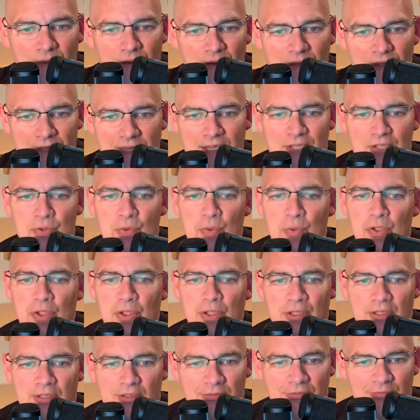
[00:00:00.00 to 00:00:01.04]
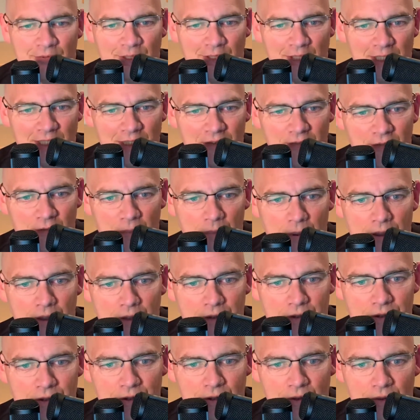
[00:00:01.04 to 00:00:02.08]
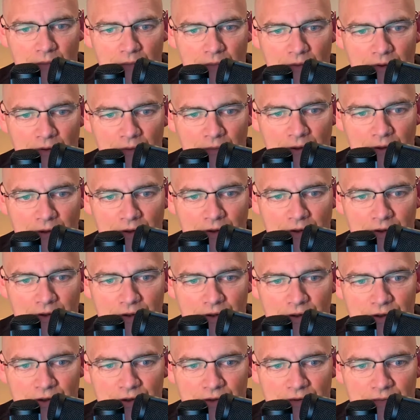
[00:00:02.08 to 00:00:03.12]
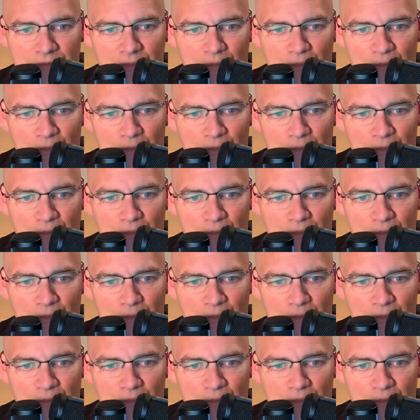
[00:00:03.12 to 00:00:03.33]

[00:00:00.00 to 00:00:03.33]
the S word, for lack of a better term, because,